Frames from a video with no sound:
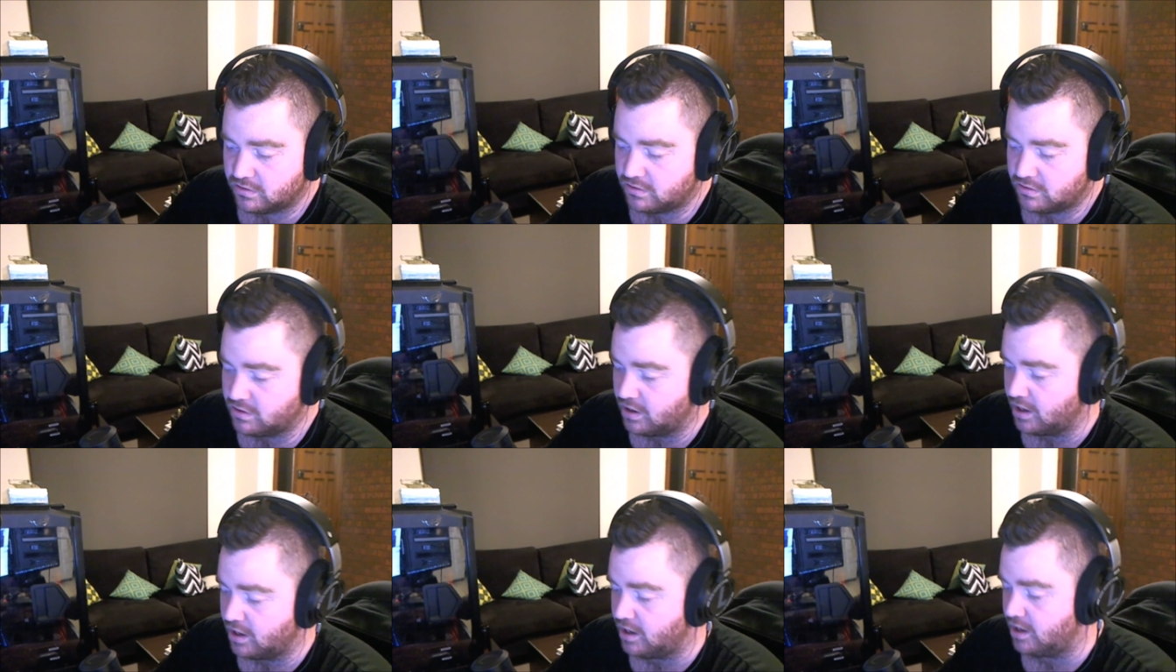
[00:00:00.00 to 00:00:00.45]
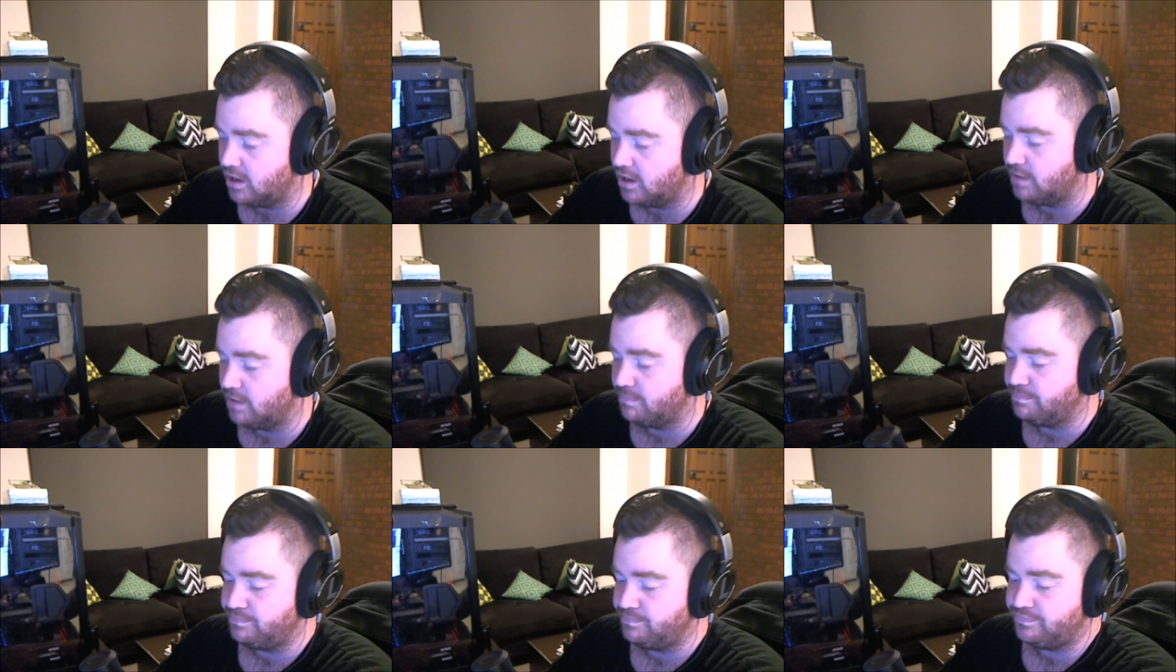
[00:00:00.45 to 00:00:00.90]

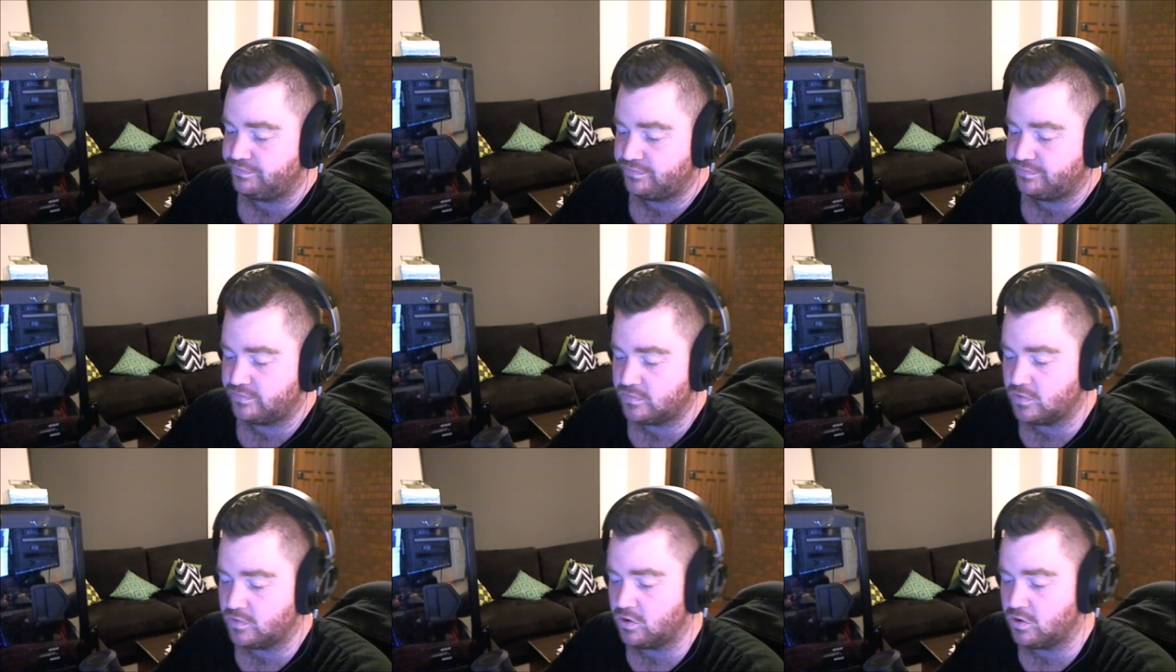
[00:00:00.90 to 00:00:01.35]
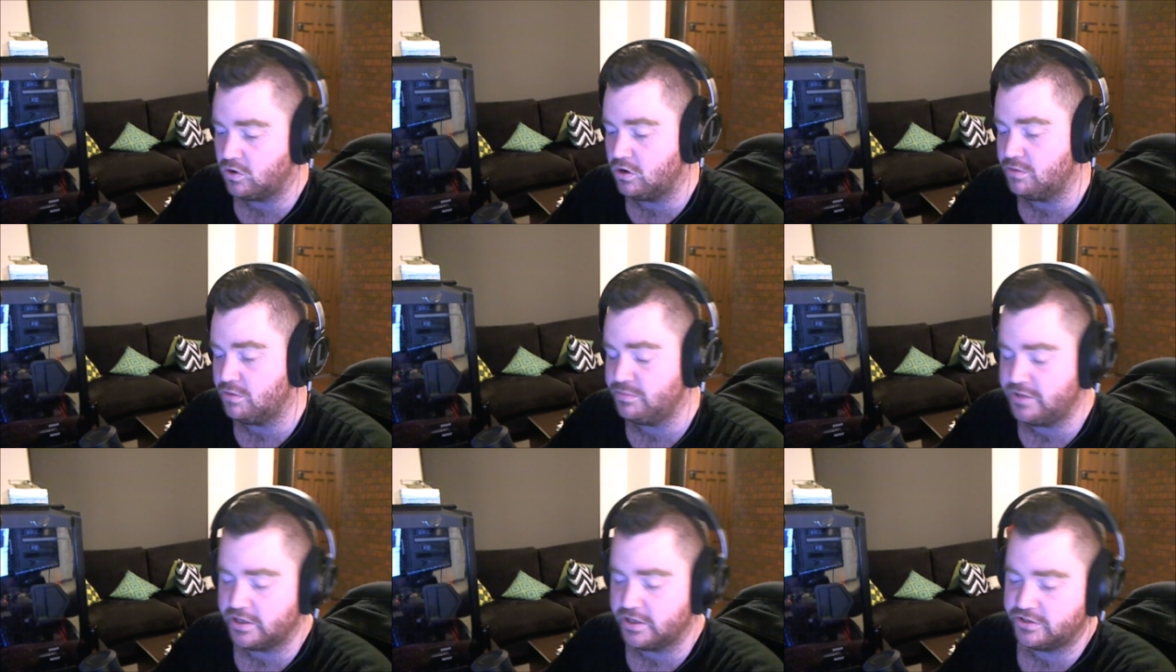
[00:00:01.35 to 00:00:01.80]
I'm
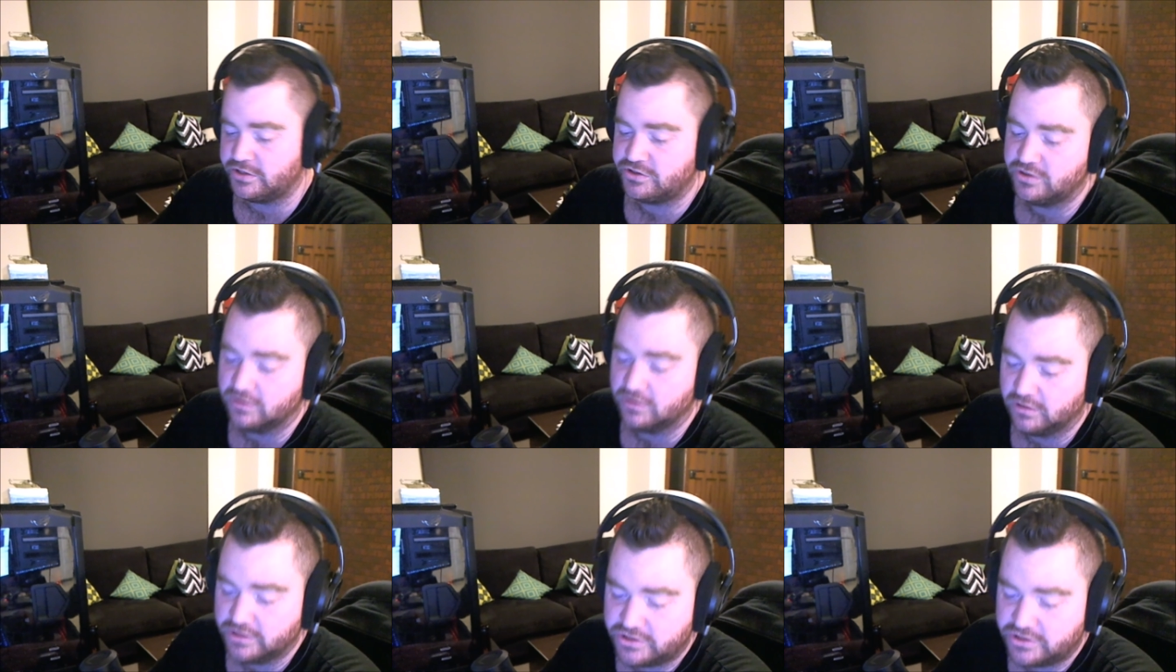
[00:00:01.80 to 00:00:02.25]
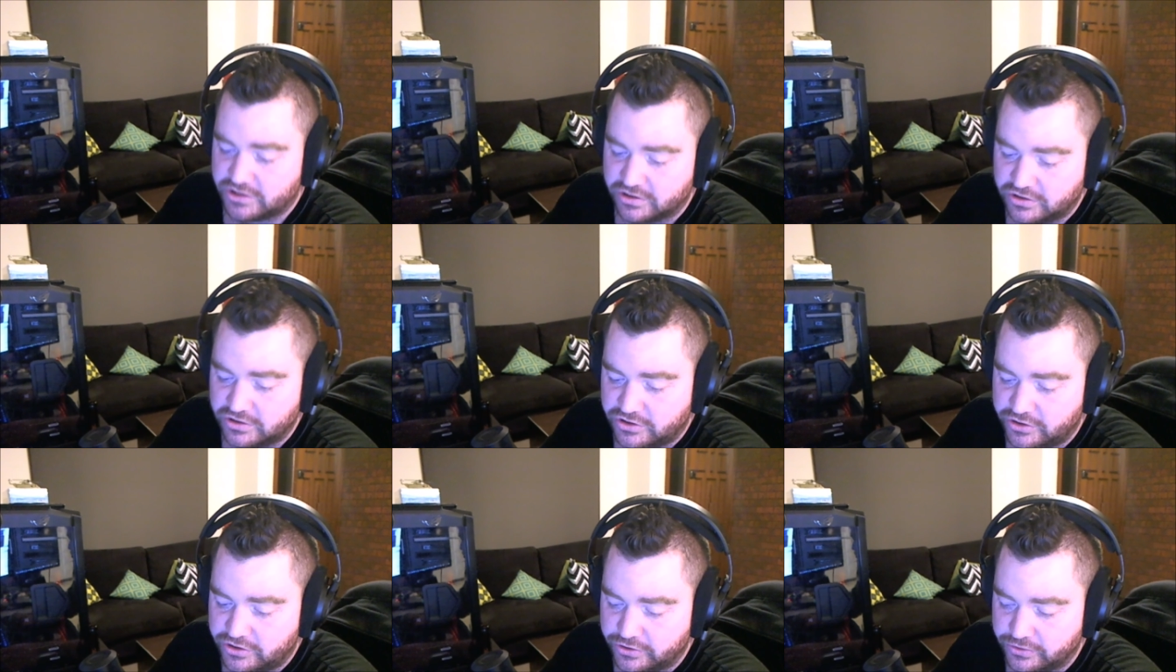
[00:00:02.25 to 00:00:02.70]
yet to listen
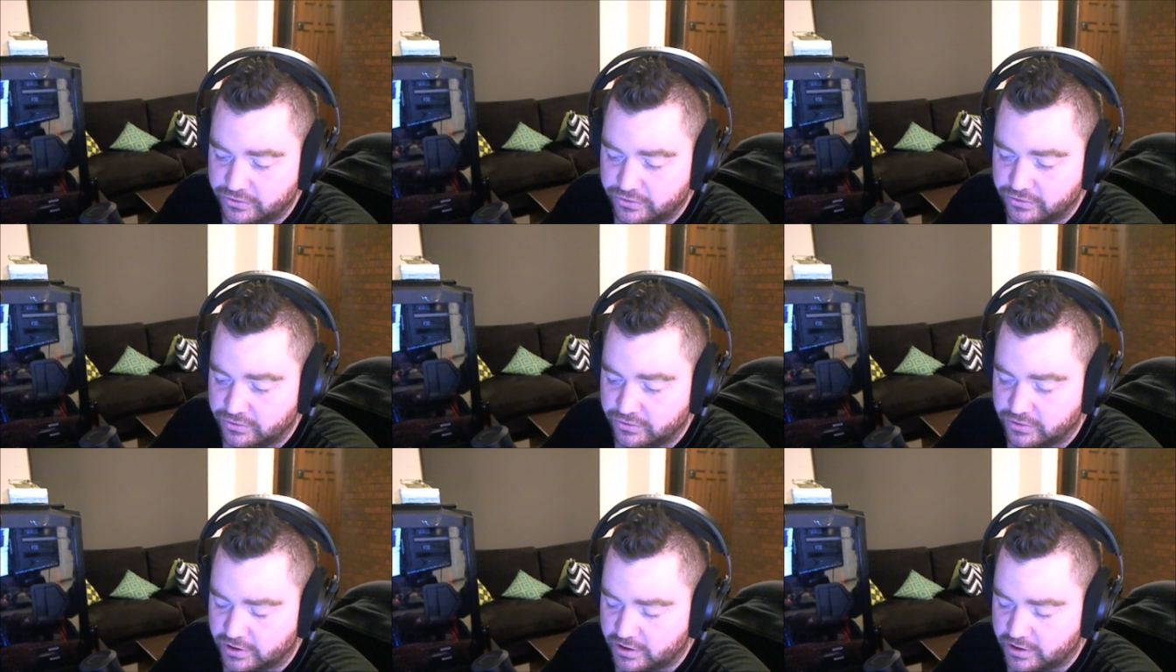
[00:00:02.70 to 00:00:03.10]
to